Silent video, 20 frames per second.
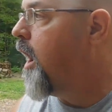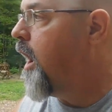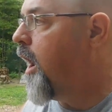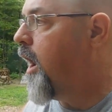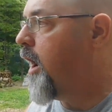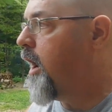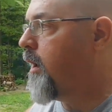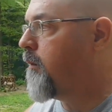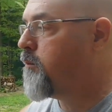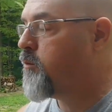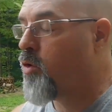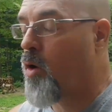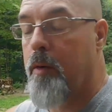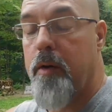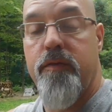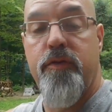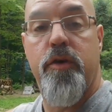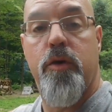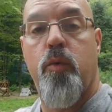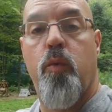uh, so
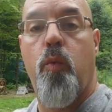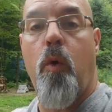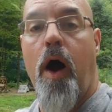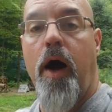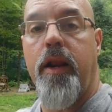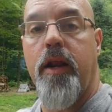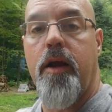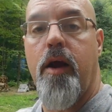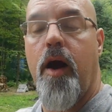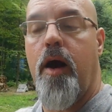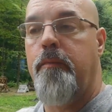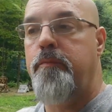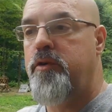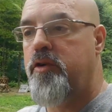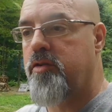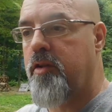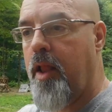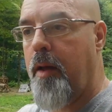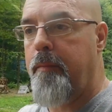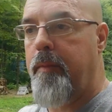if you want to come
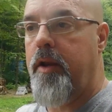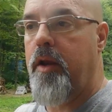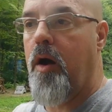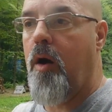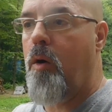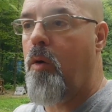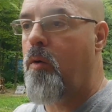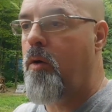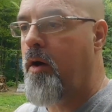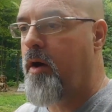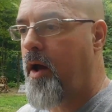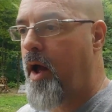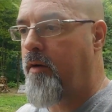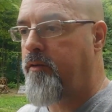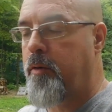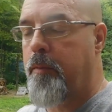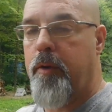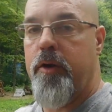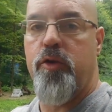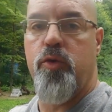just let me know
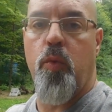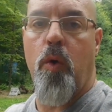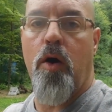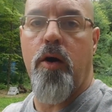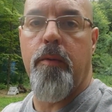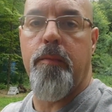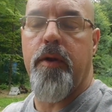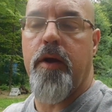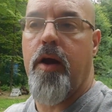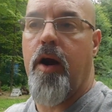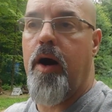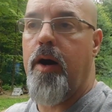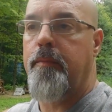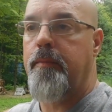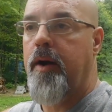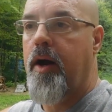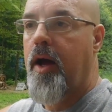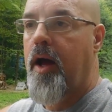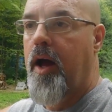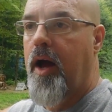everybody's welcome to
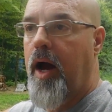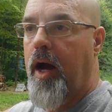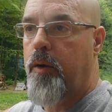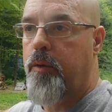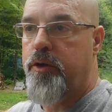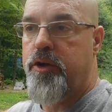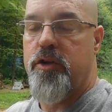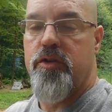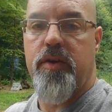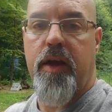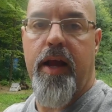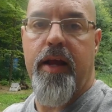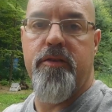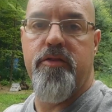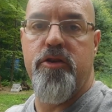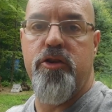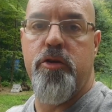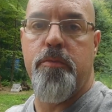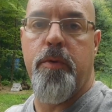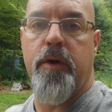come I would just
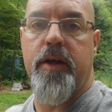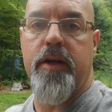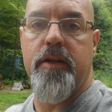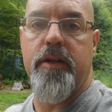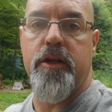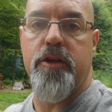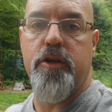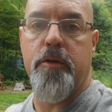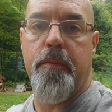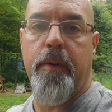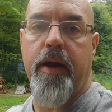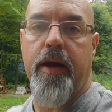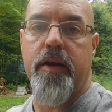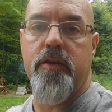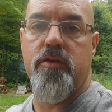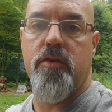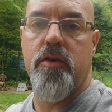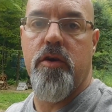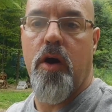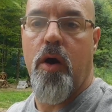ask that you bring a dish to
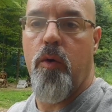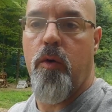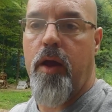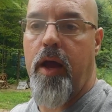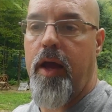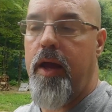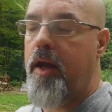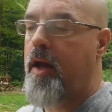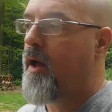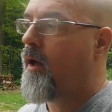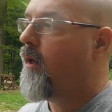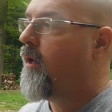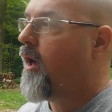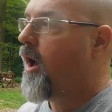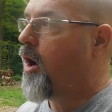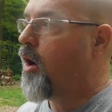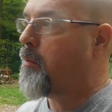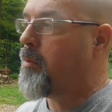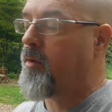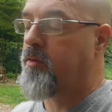pass okay
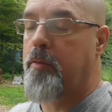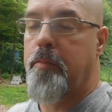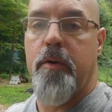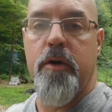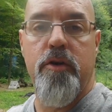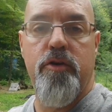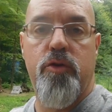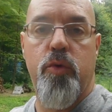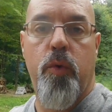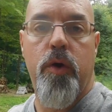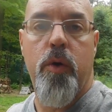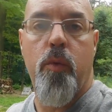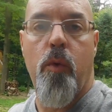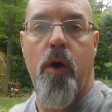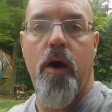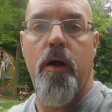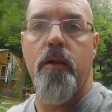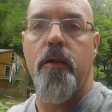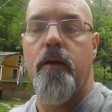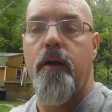I hope everybody's doing
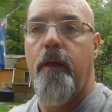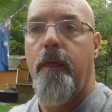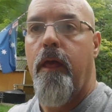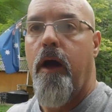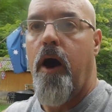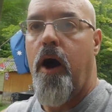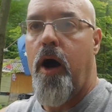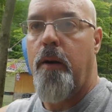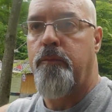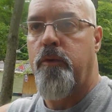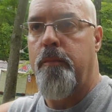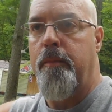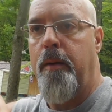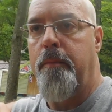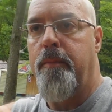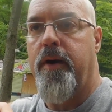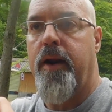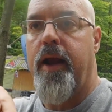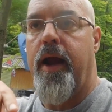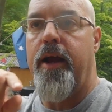well um,
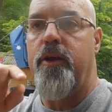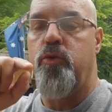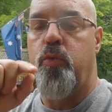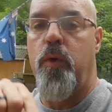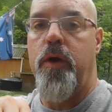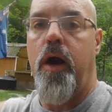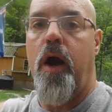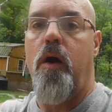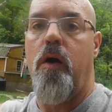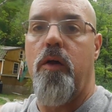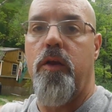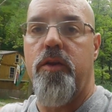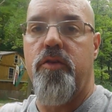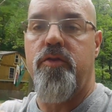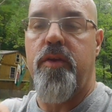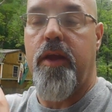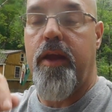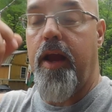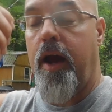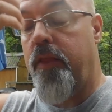remember guys we are all in this
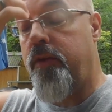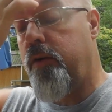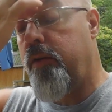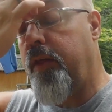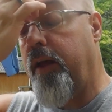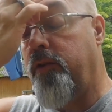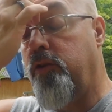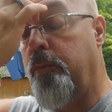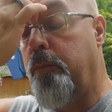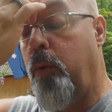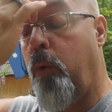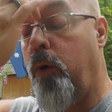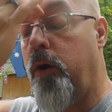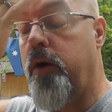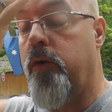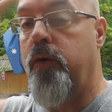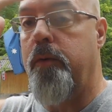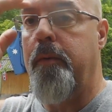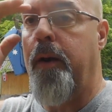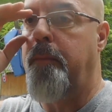together that's
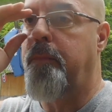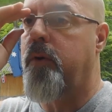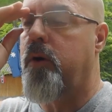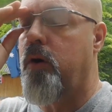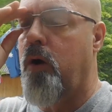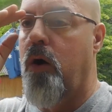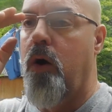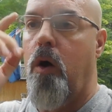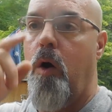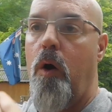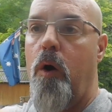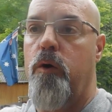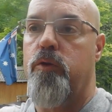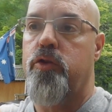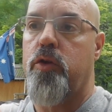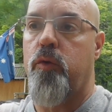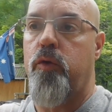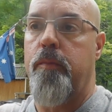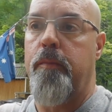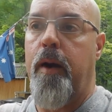important to remember
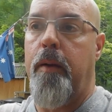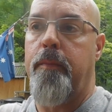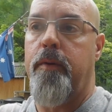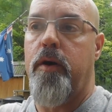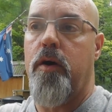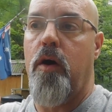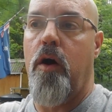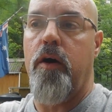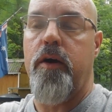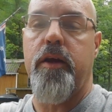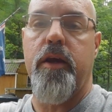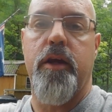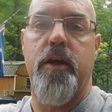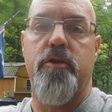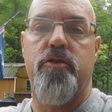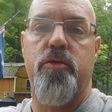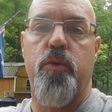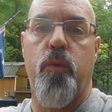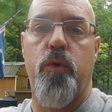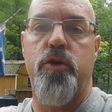also remember, hug and
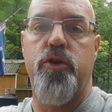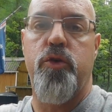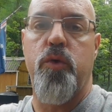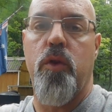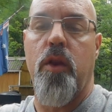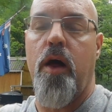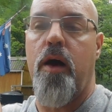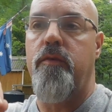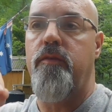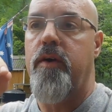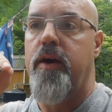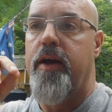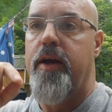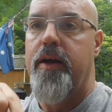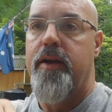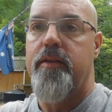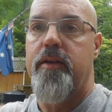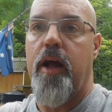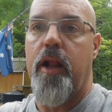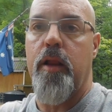kiss the ones you love.
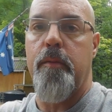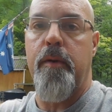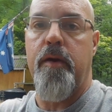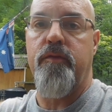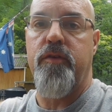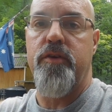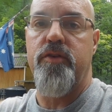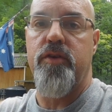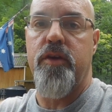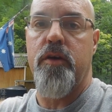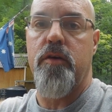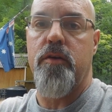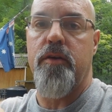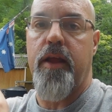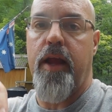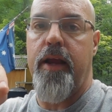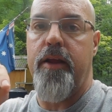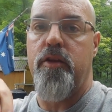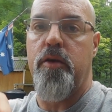Tell them every single day,